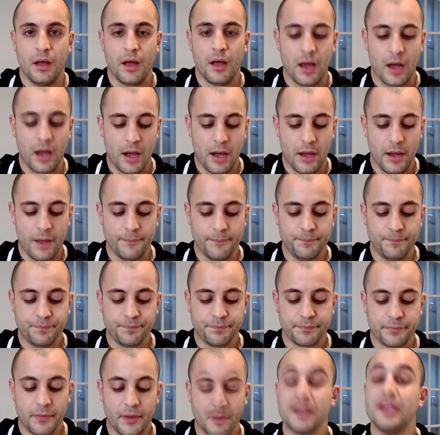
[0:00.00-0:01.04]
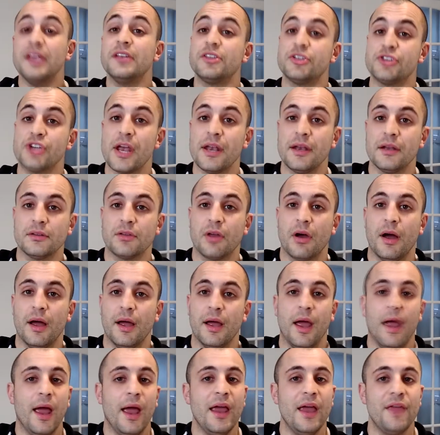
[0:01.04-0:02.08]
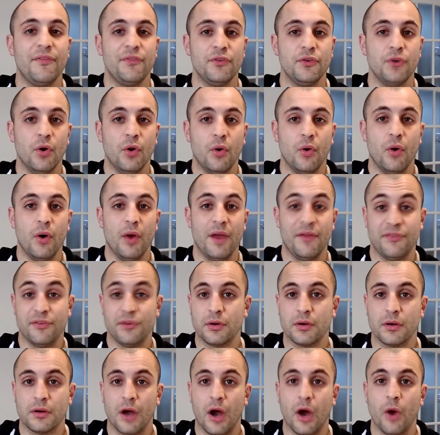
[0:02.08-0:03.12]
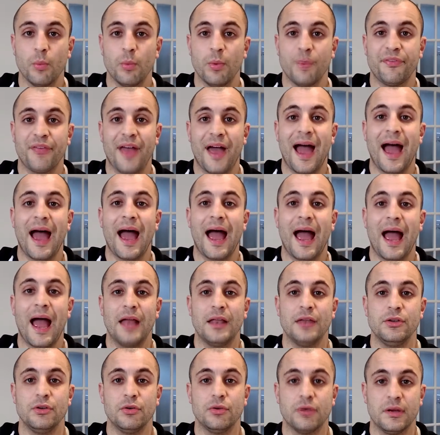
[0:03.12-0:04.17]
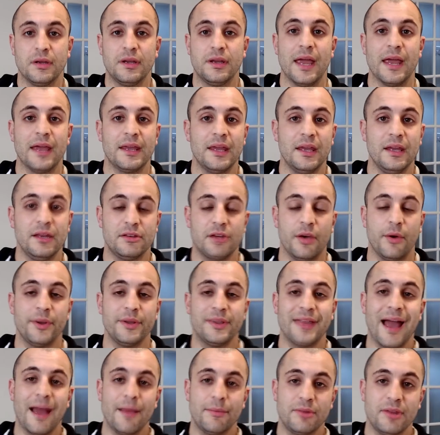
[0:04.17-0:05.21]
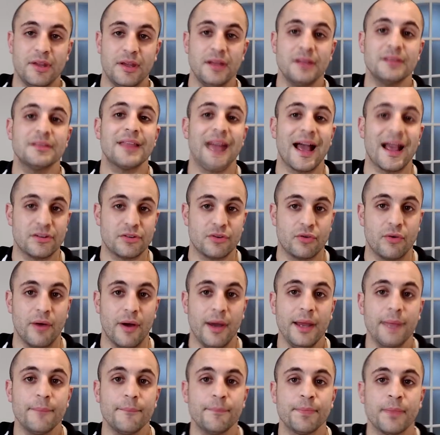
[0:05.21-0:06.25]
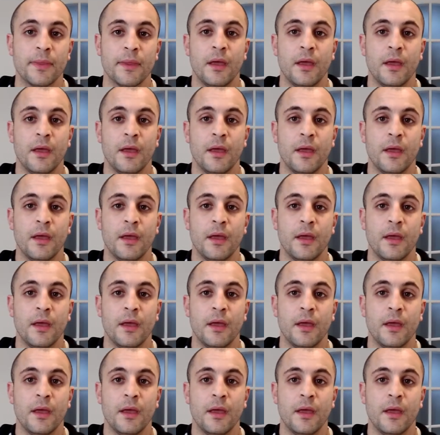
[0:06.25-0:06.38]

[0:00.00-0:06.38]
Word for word: Um, ketogenic diet, if you're if you can cope with that and you can get keto adapted, that's great.